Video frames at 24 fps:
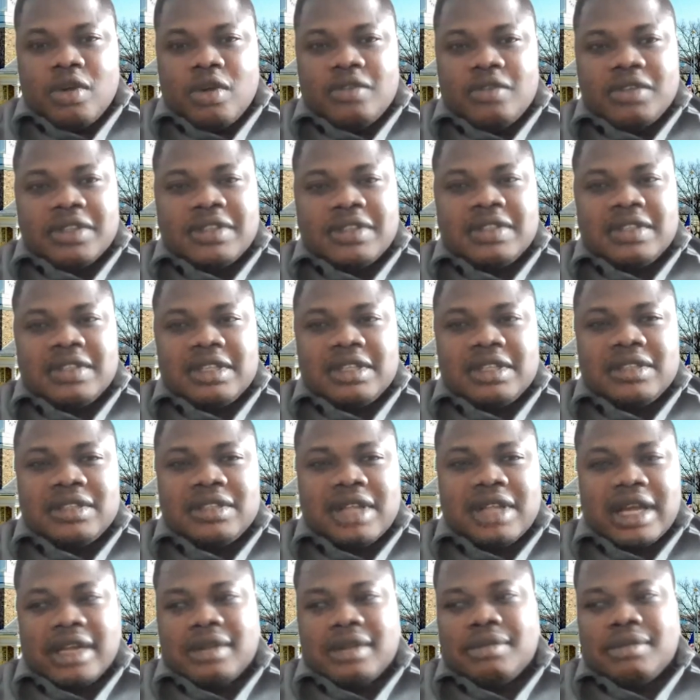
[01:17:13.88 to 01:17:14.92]
One of the
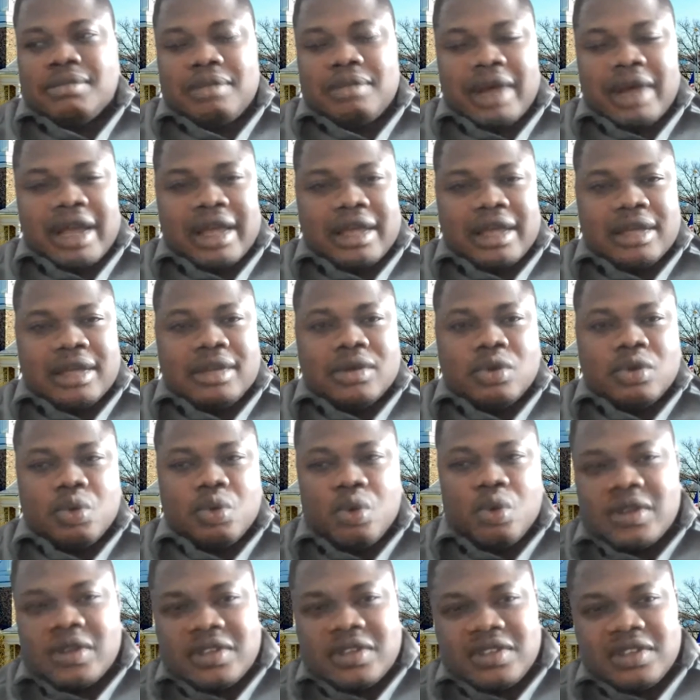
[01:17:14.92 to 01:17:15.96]
things that my
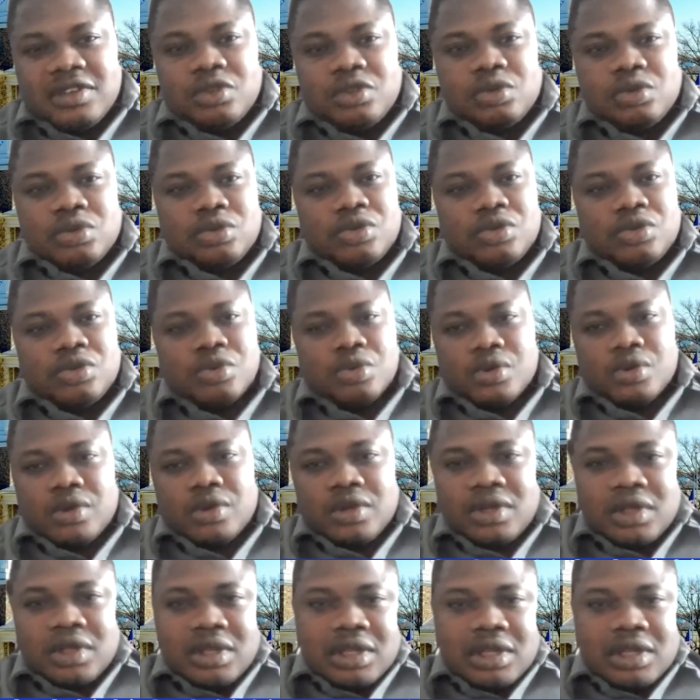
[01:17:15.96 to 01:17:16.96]
work seeks to do